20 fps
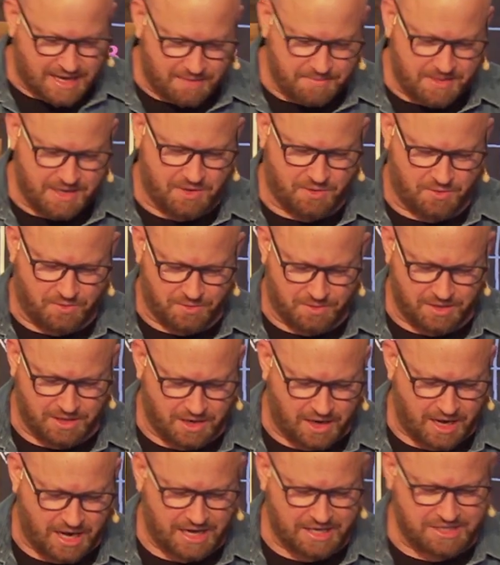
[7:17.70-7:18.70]
in all
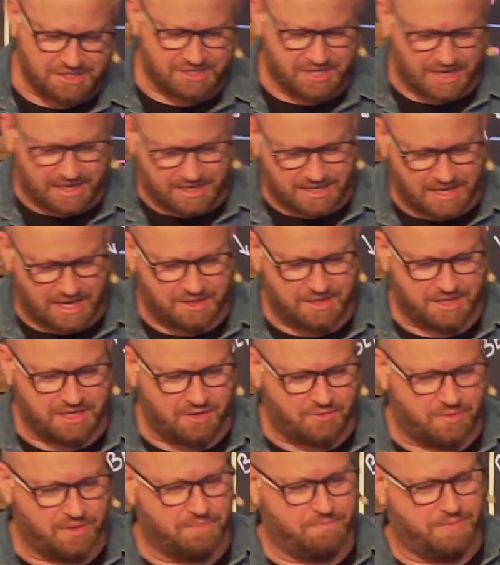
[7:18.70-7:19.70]
nice, say nothing, you don't
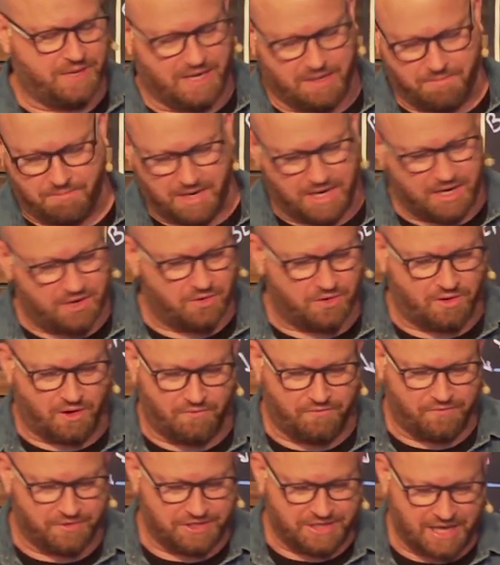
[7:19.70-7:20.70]
want to appear mean or
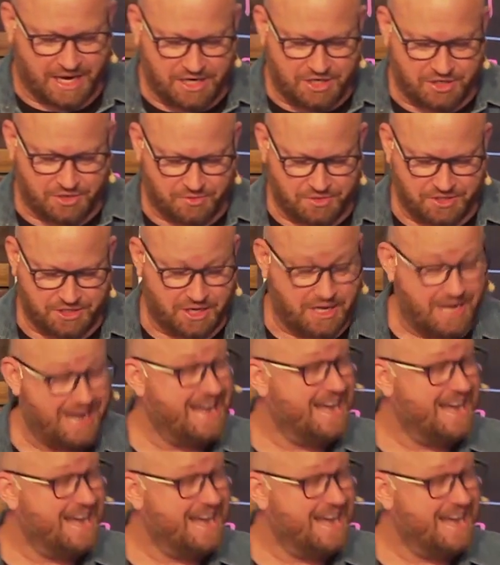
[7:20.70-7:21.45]
confrontational, so you